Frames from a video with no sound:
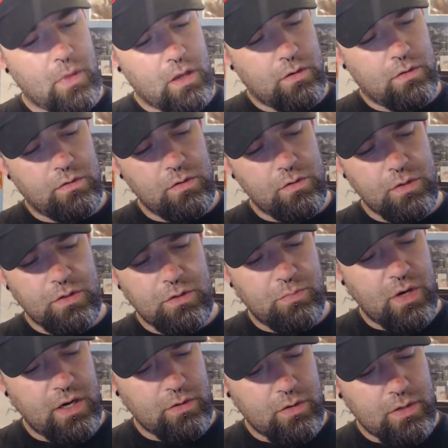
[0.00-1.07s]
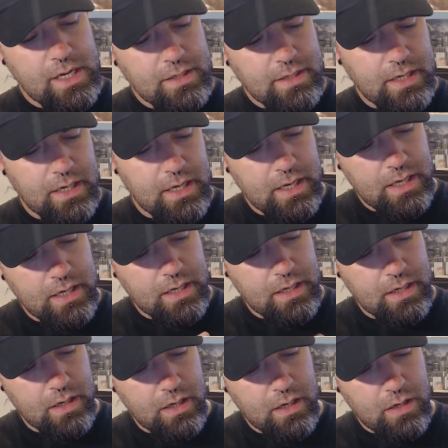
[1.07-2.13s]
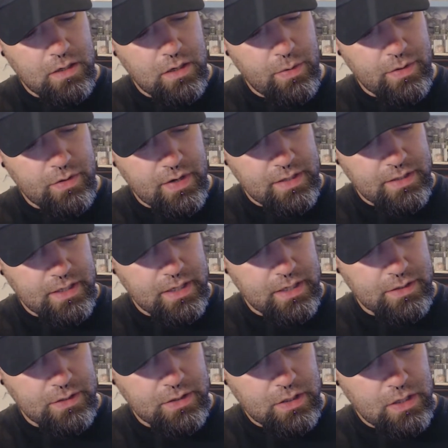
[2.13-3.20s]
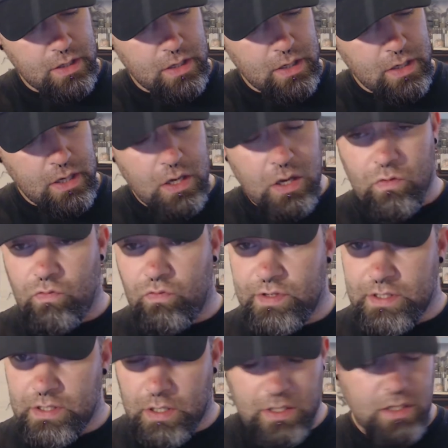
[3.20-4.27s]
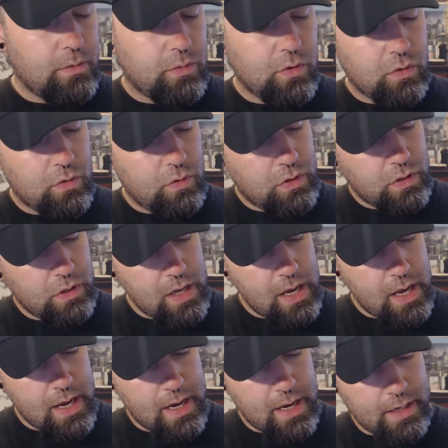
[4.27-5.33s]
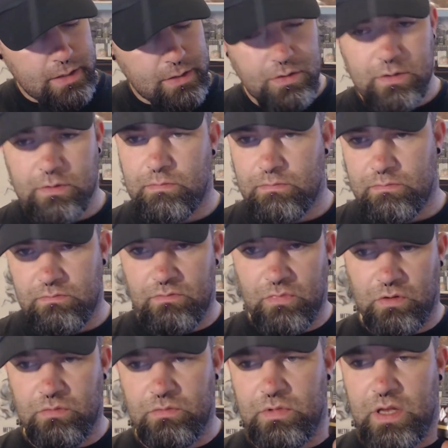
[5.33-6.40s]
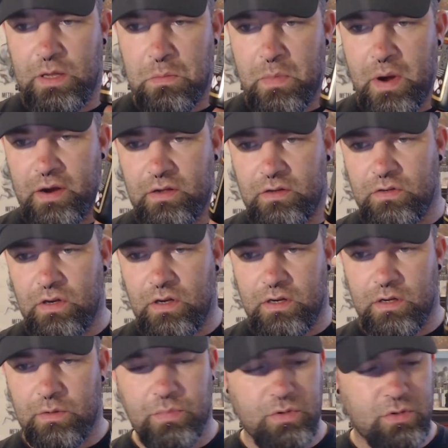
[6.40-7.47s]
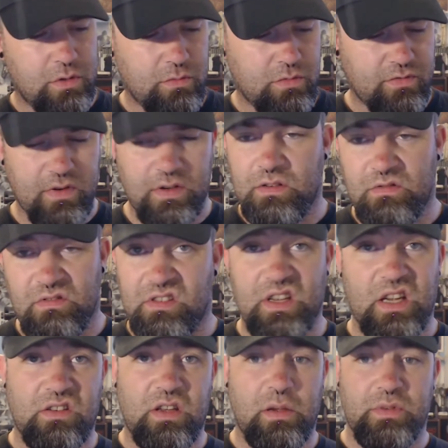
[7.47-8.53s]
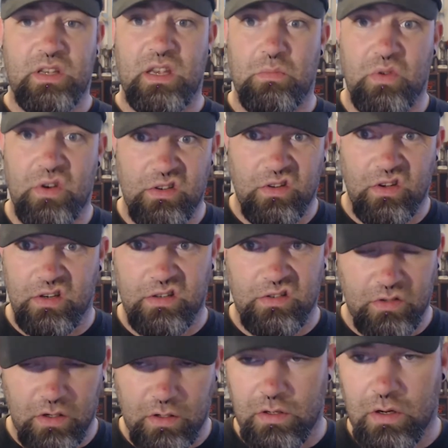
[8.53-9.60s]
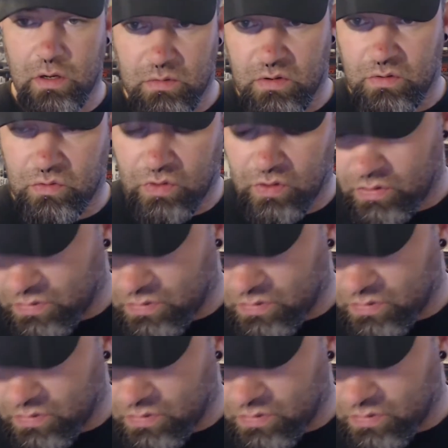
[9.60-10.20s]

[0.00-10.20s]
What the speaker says: Do not use for pregnant or lactating. No under 18s. Recyclable, and well, keep America tidy, I presume, is the exact same as keep Britain tidy, so you know, little dude,